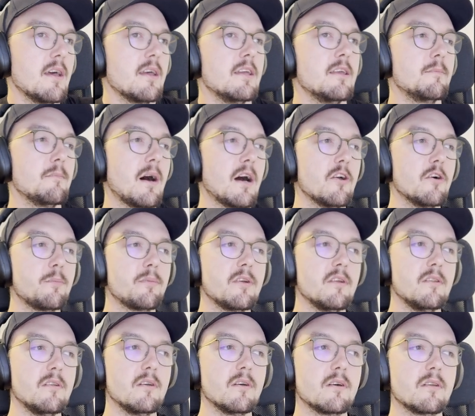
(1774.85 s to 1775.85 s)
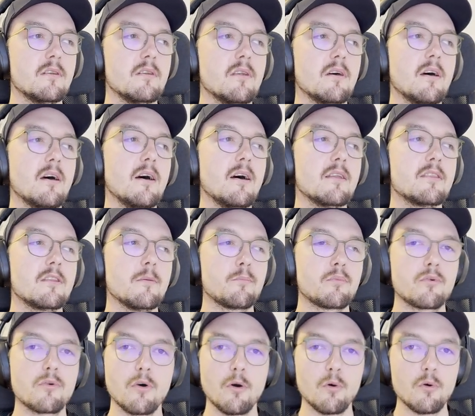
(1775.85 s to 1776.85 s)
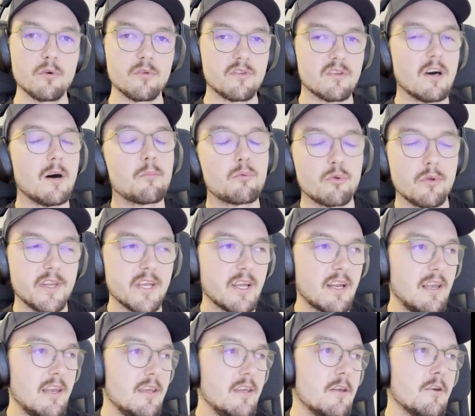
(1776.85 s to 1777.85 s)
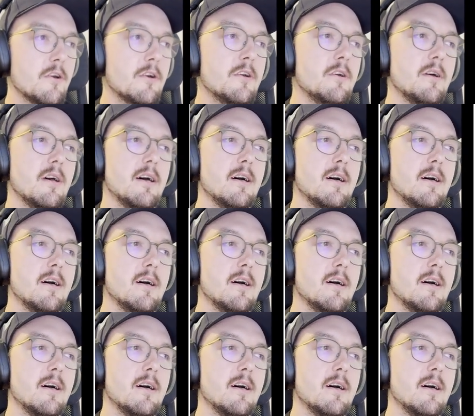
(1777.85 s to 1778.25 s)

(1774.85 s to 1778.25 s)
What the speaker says: In my opinion, the pros are pretty clear.